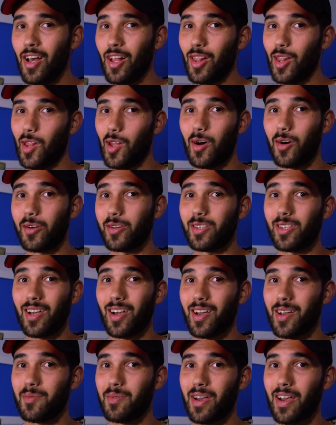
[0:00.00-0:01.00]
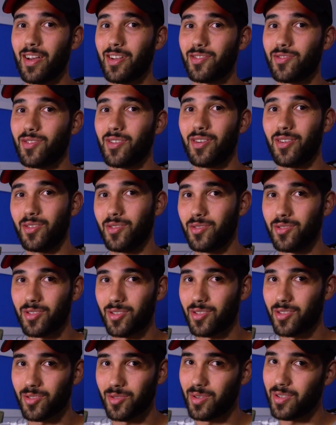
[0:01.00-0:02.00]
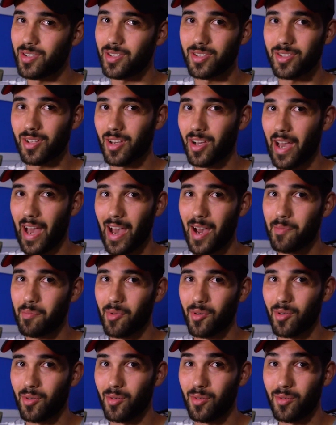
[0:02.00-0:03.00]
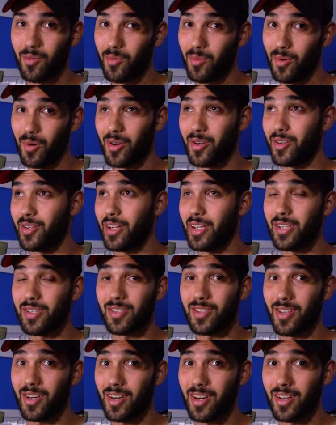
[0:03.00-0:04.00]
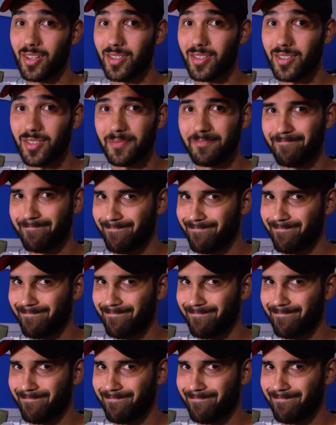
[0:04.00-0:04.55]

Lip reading: longtime Android user switches to Apple. What are his thoughts?